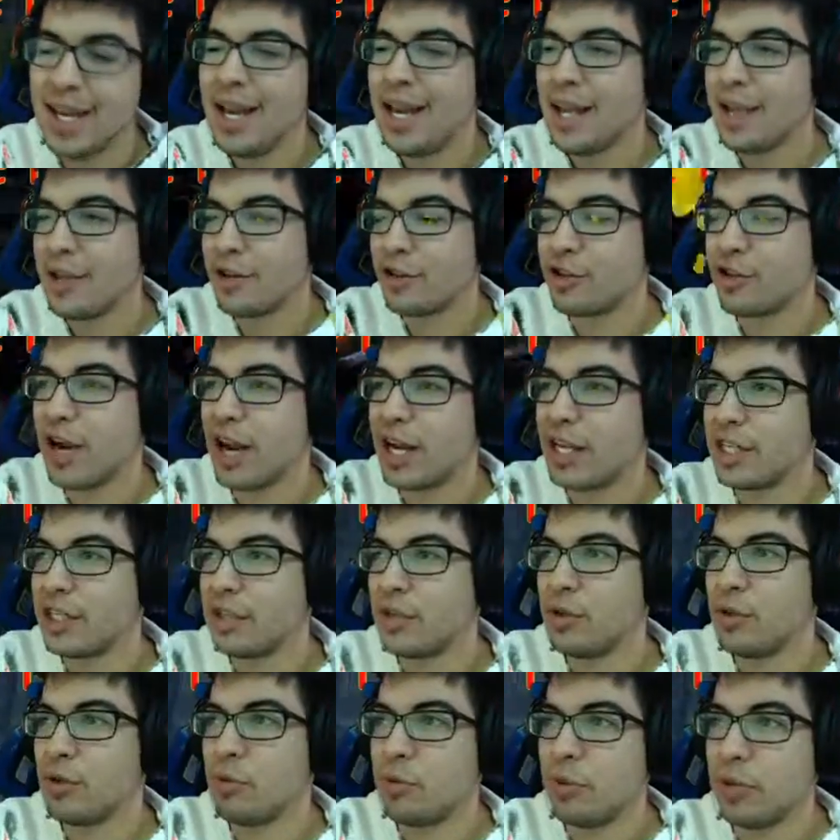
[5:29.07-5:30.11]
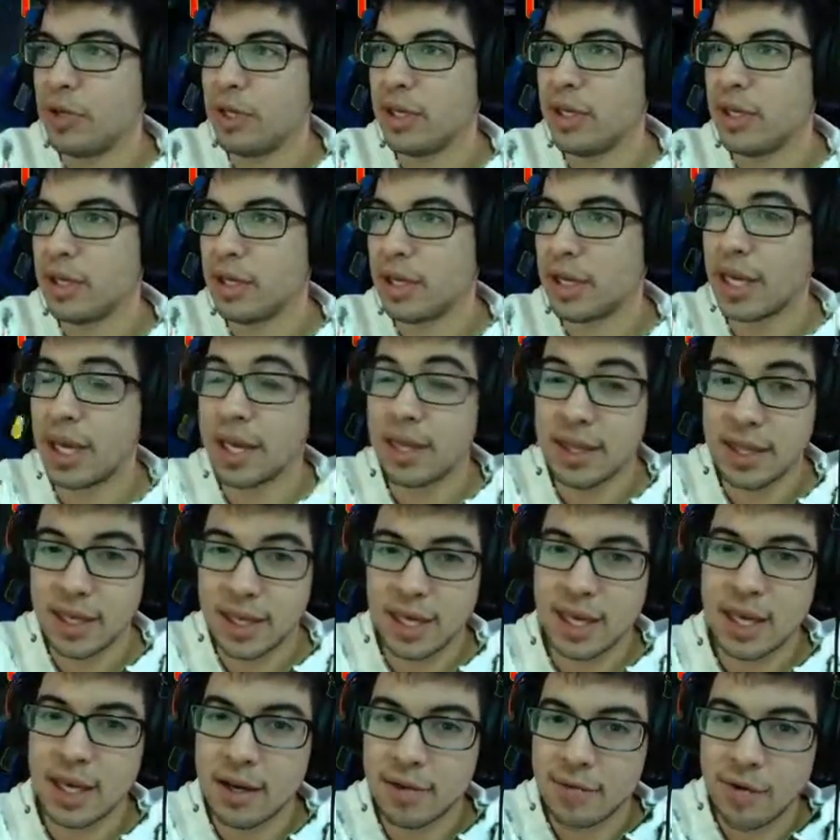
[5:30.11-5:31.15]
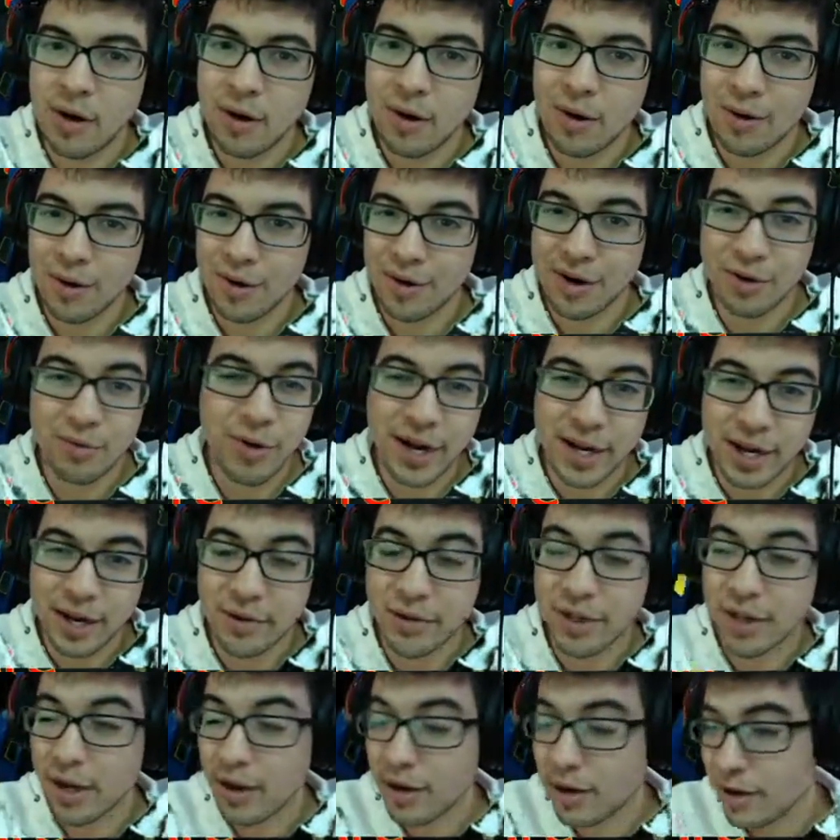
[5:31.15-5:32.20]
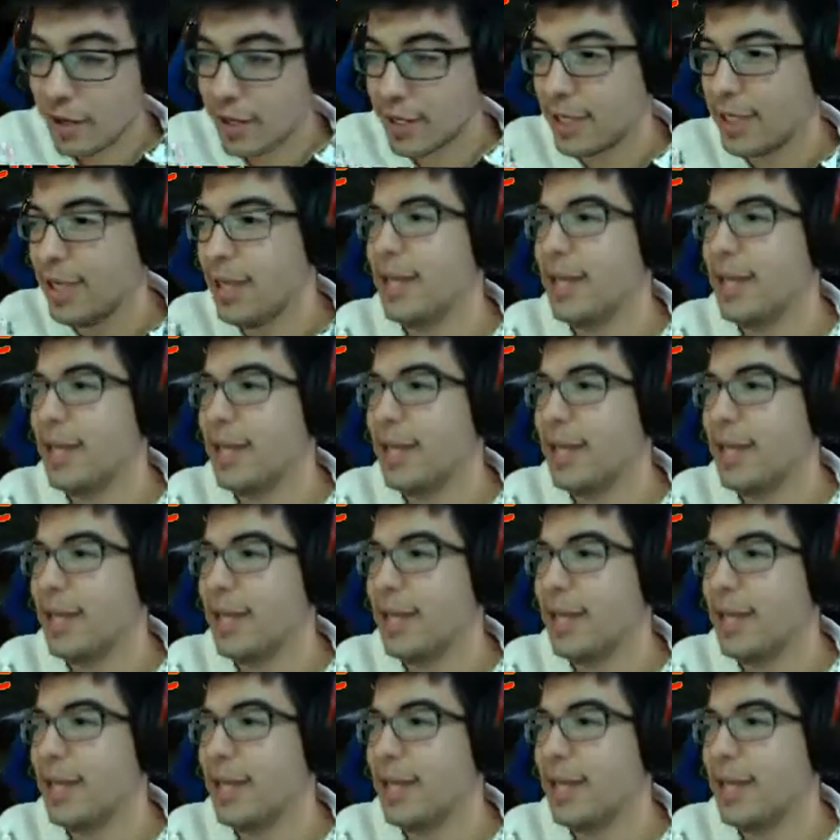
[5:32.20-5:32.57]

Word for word: They're trying to be again the king of horror, and right now they are.